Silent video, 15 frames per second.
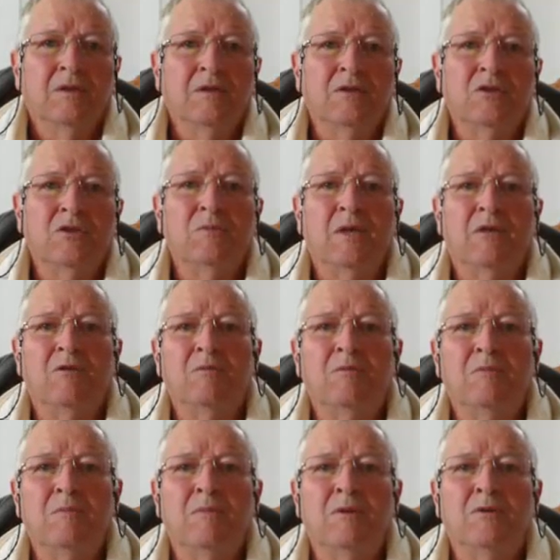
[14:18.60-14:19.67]
that you may
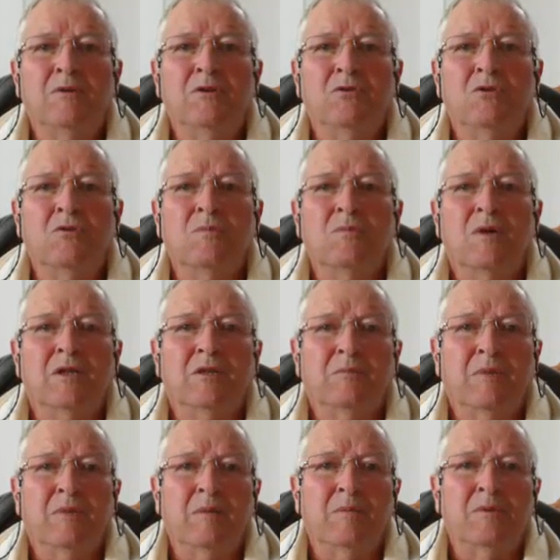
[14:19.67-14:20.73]
remember and do all my
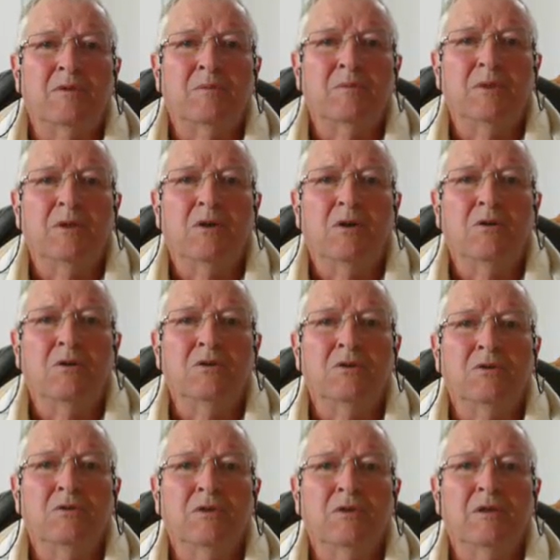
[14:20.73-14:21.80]
commandments and be holy
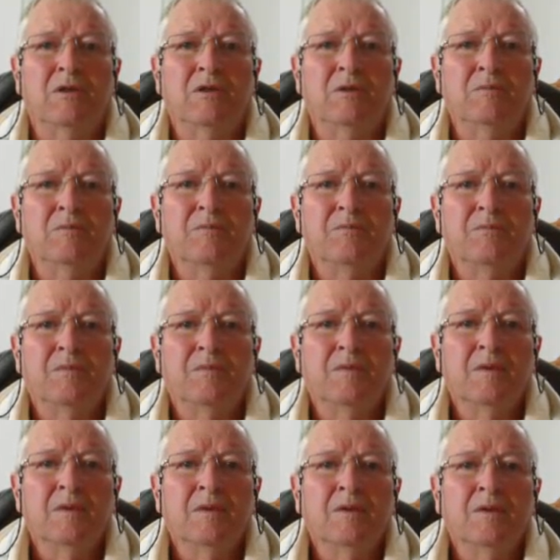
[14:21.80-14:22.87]
to your Elohim.
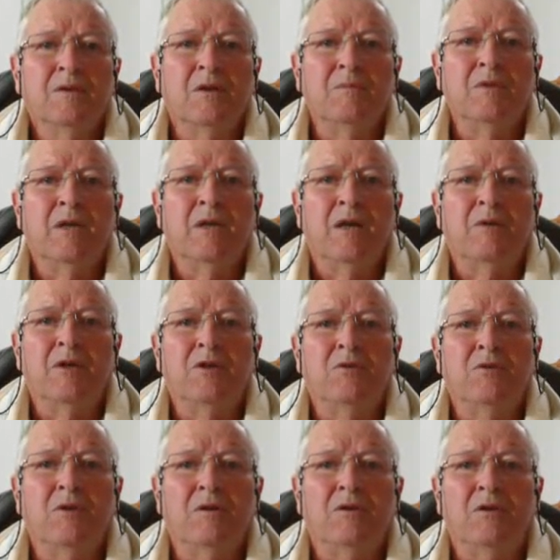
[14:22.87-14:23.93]
I am Yahweh
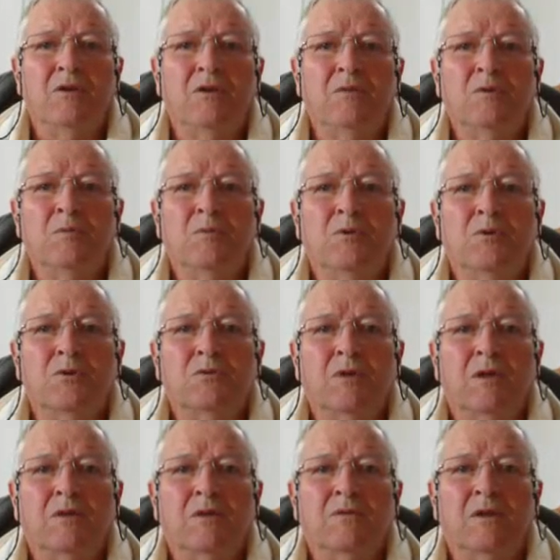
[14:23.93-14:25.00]
your Elohim who brought
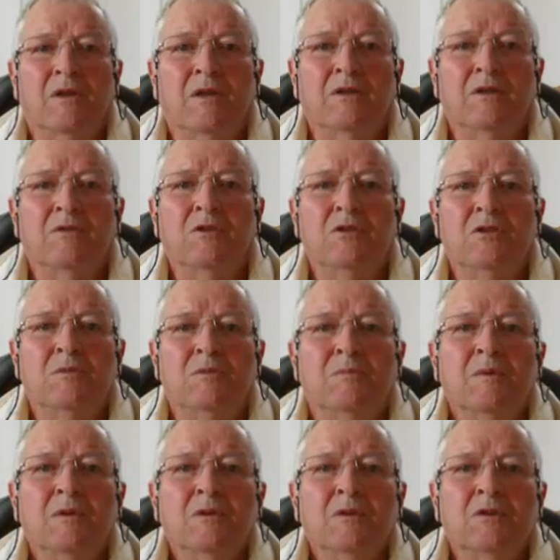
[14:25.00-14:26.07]
you out of the land of
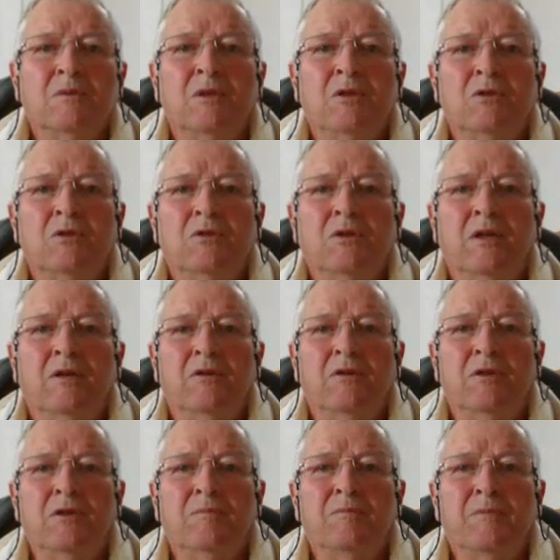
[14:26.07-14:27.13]
Egypt to be your
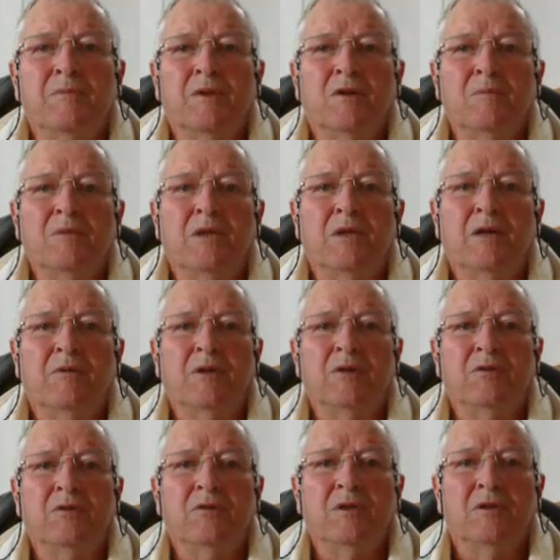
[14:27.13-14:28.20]
Elohim. I am Yahweh
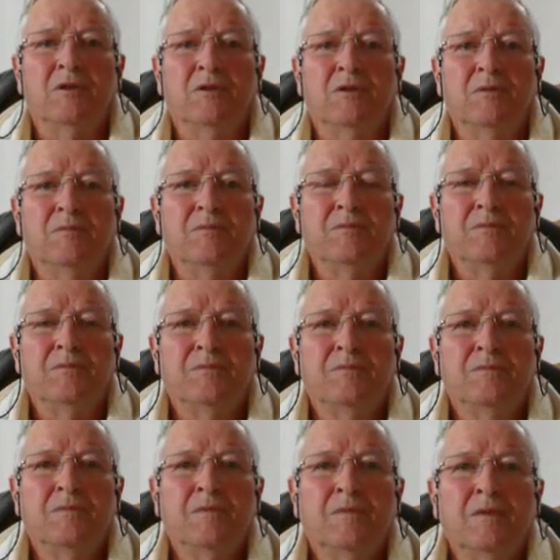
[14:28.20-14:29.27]
your Elohim.
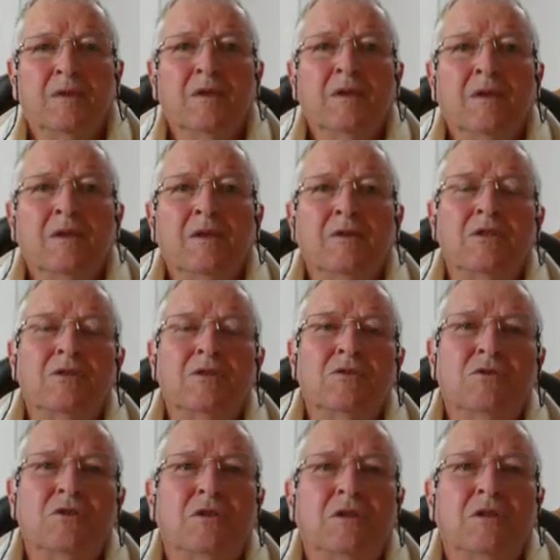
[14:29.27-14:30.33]
Now it's
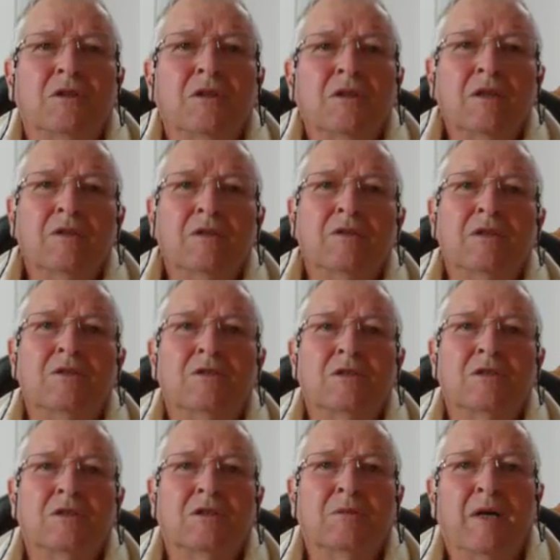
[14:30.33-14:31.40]
interesting, this
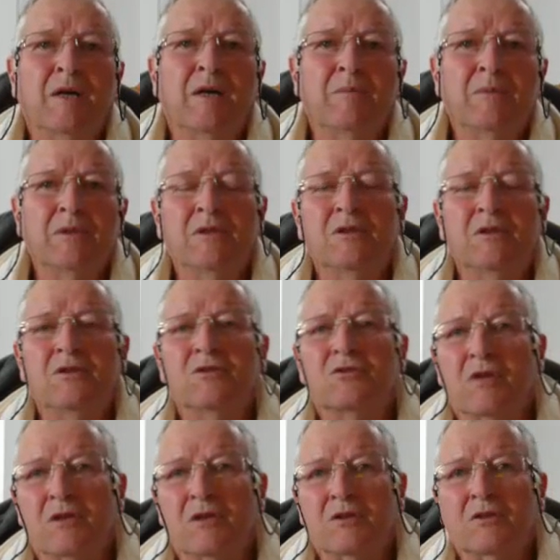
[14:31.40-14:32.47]
is a commandment and
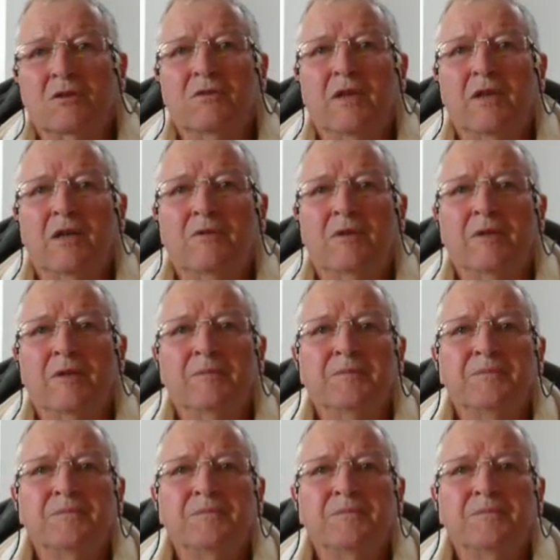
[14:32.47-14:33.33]
instruction of Yahweh